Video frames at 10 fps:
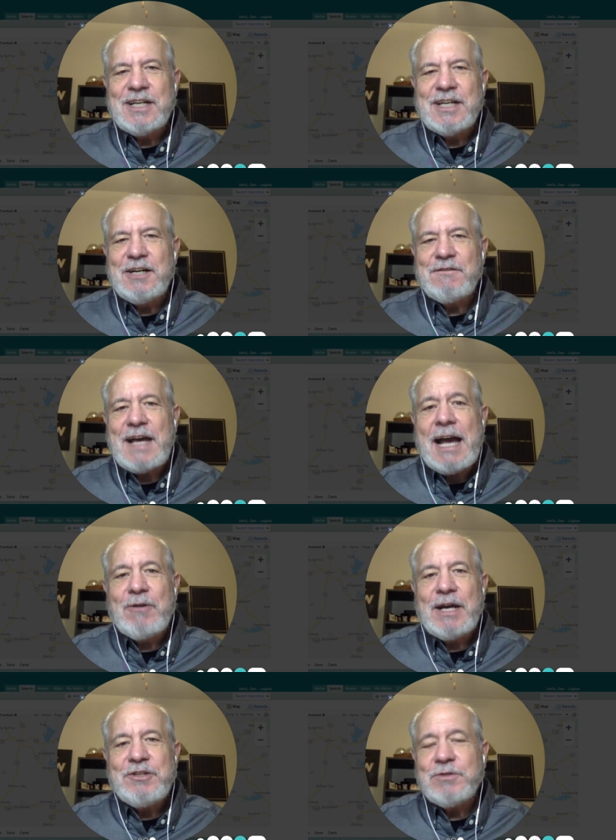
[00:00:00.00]
of how
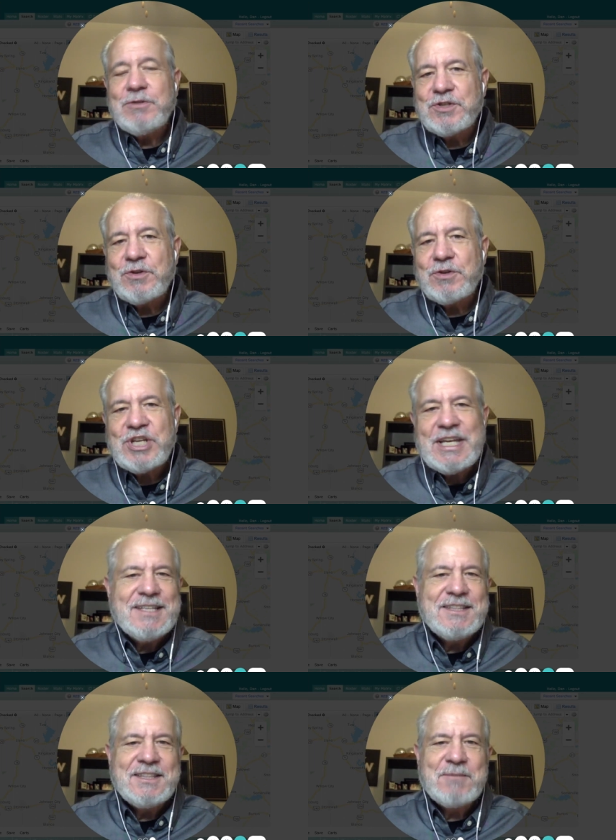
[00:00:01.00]
I do a search in